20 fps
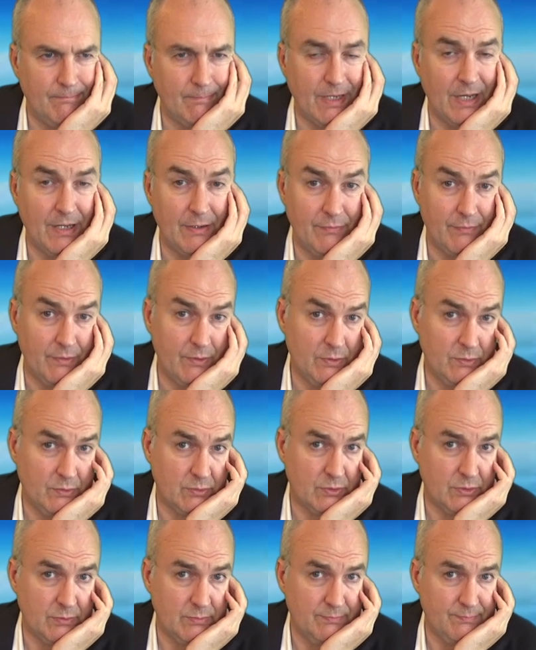
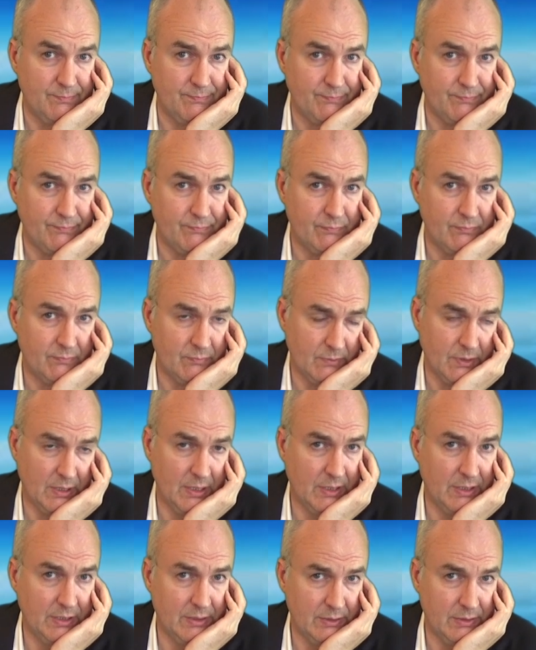iPhones.
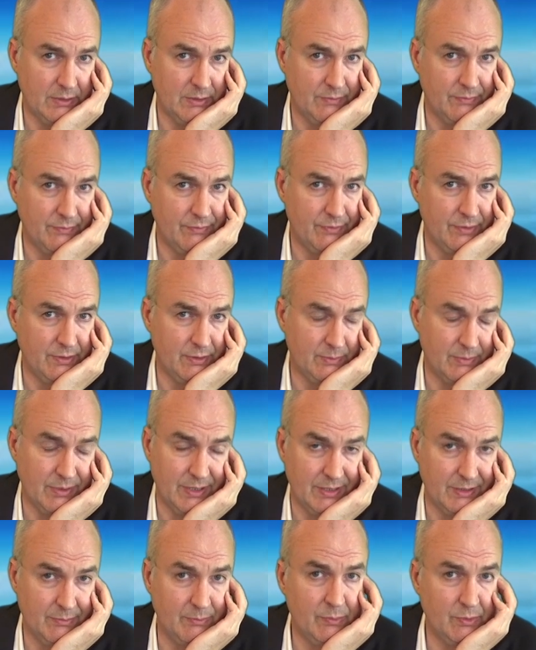Another film
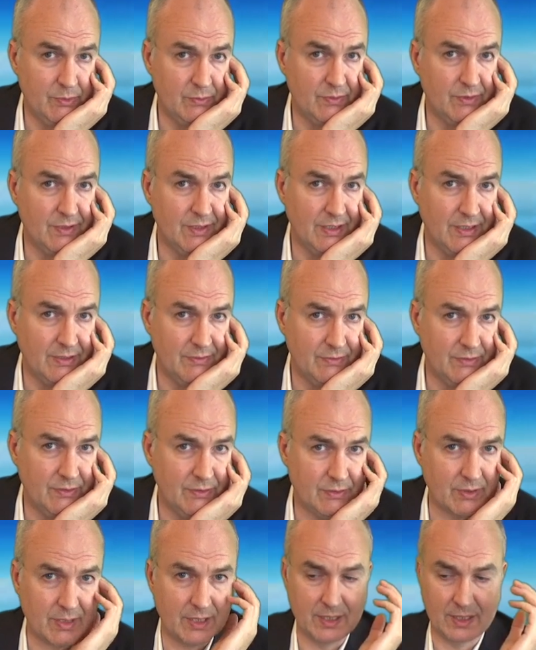I moved an
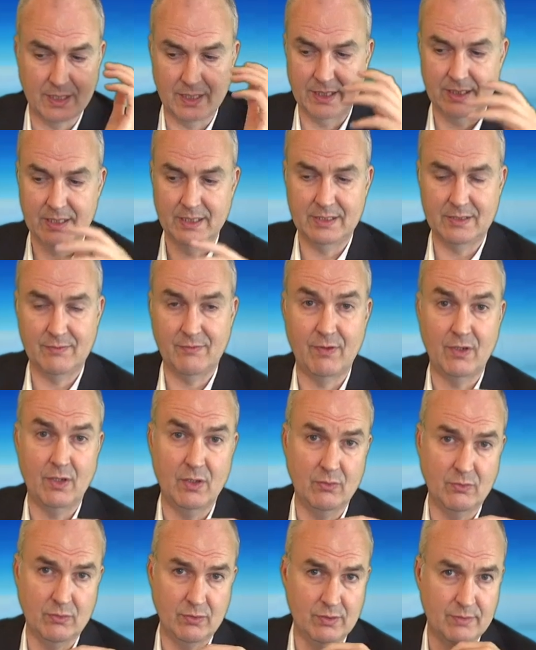iPhone, it
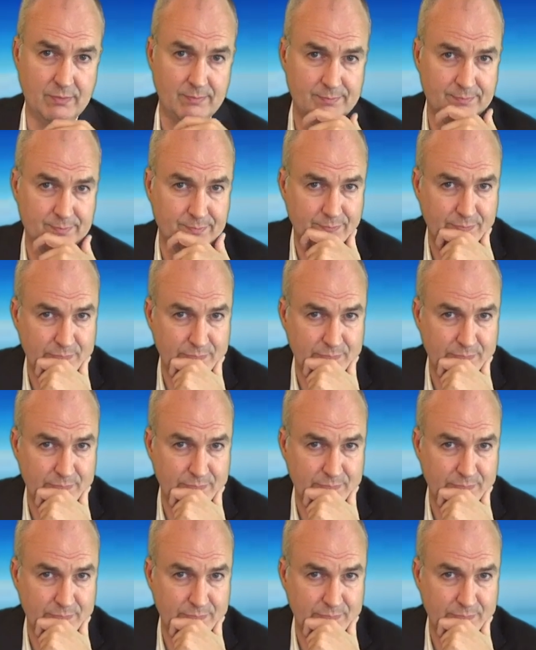float.